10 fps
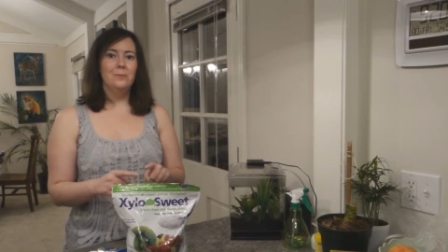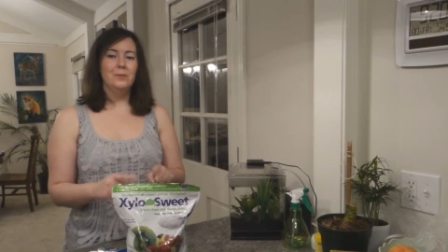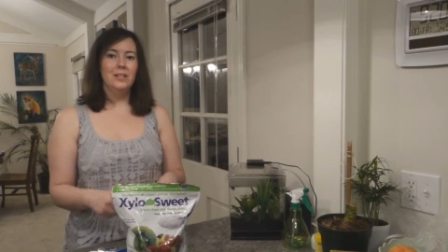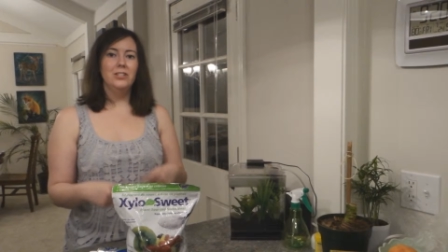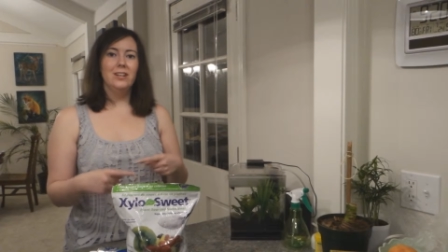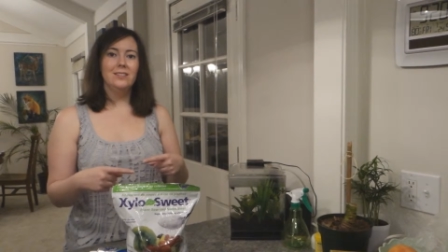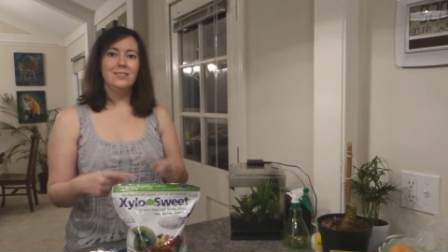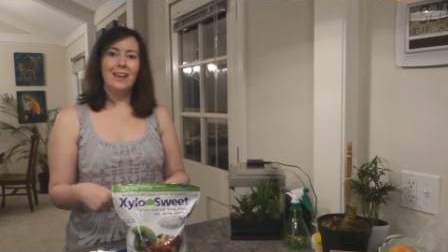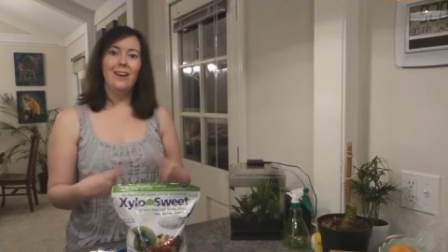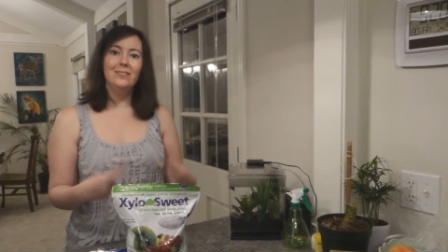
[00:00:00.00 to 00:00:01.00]

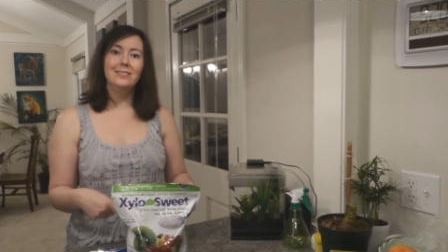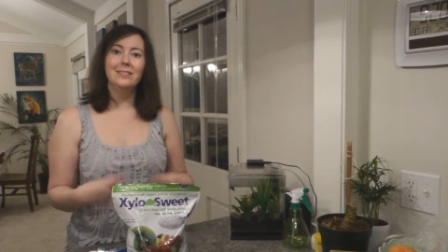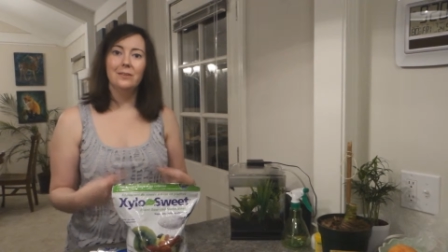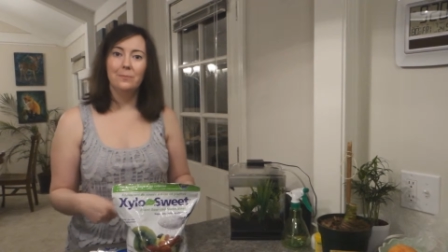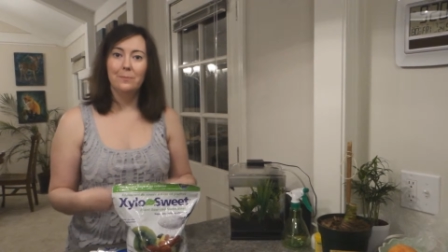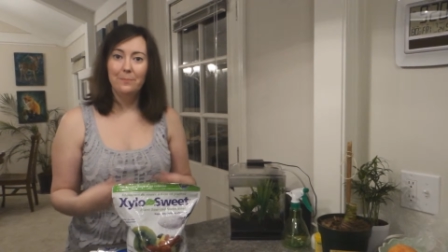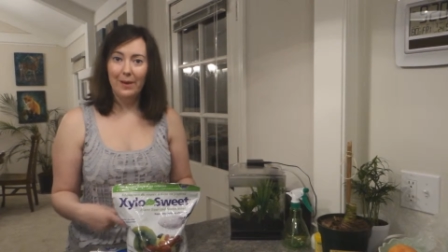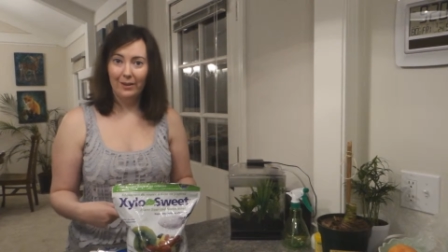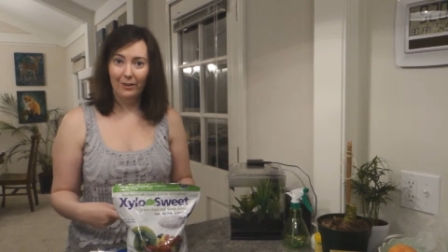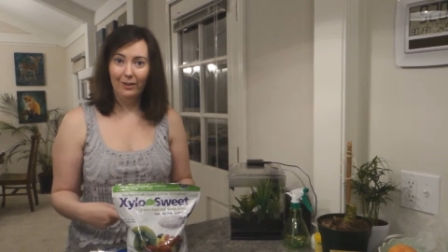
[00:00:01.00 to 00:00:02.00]
digest calcium
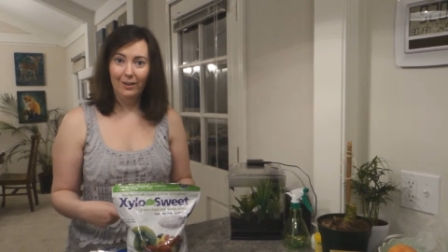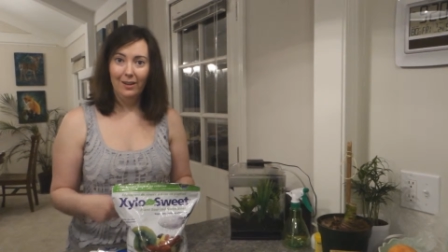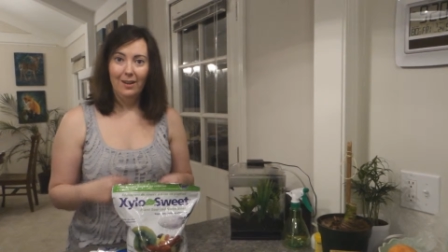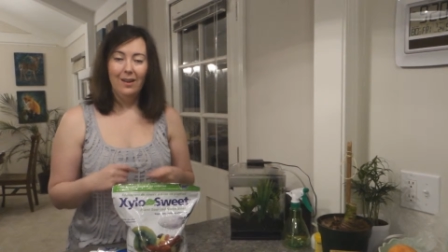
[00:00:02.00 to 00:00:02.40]
better,